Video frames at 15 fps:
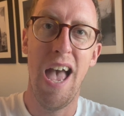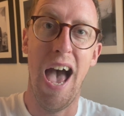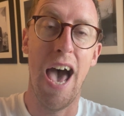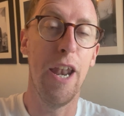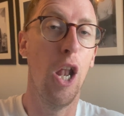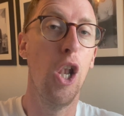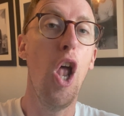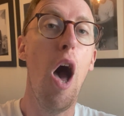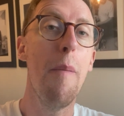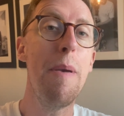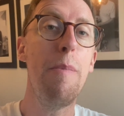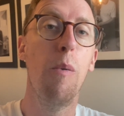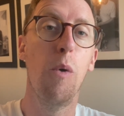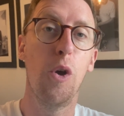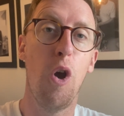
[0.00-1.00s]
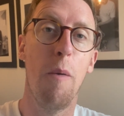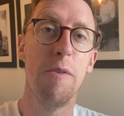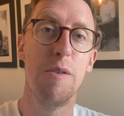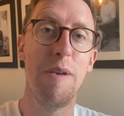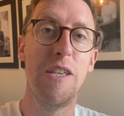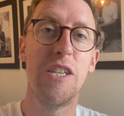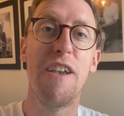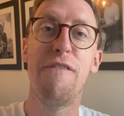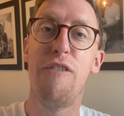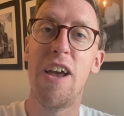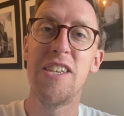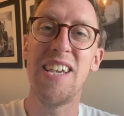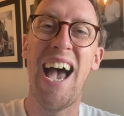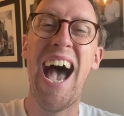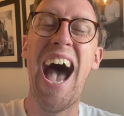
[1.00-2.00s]
And a lot of people will come to me and say,
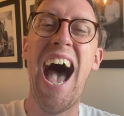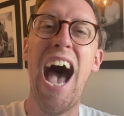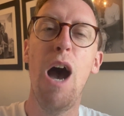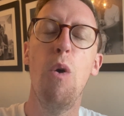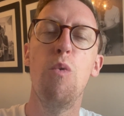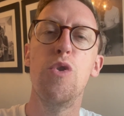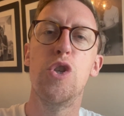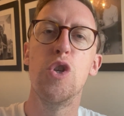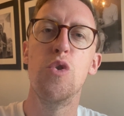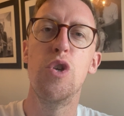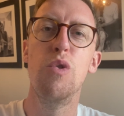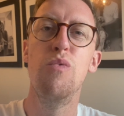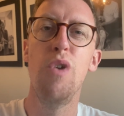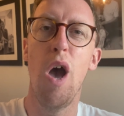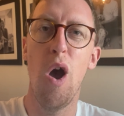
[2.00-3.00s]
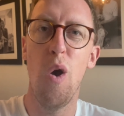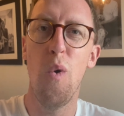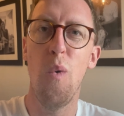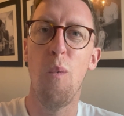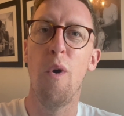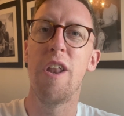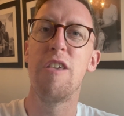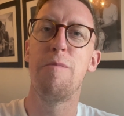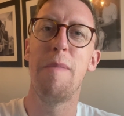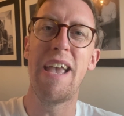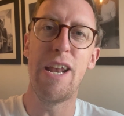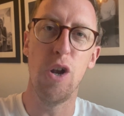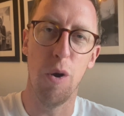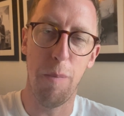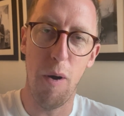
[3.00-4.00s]
Frazer, how do you know what it's
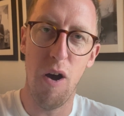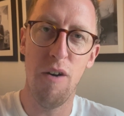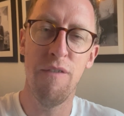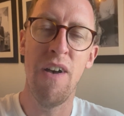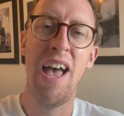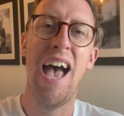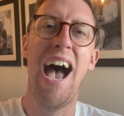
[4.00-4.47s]
made up of?